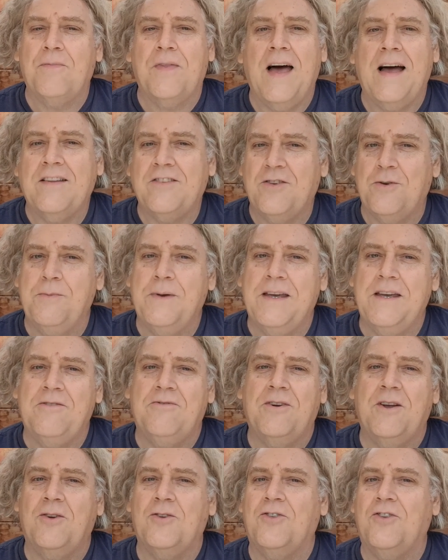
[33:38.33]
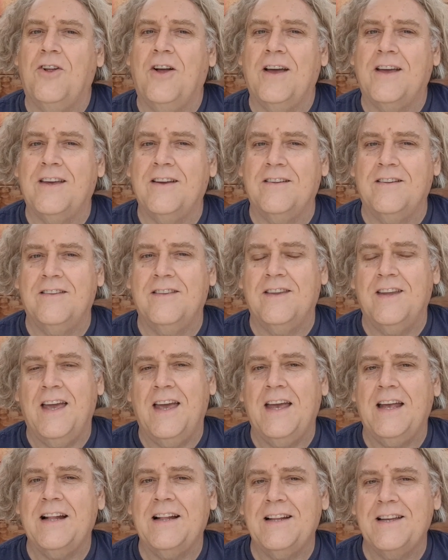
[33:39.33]
That to me feels like an
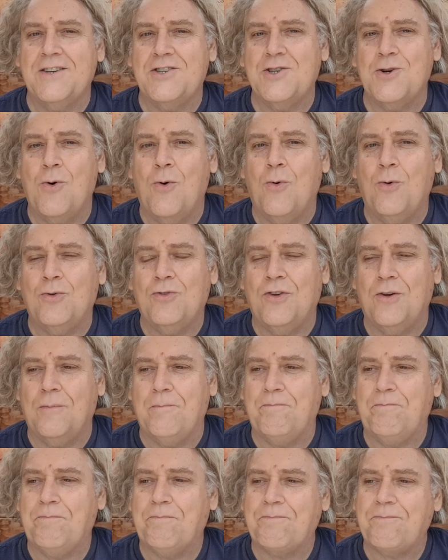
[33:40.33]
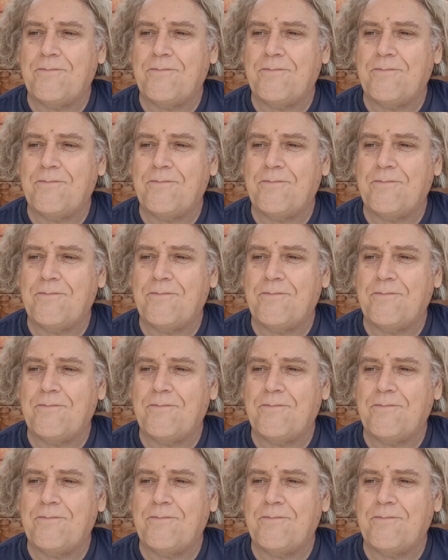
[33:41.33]
English autumn.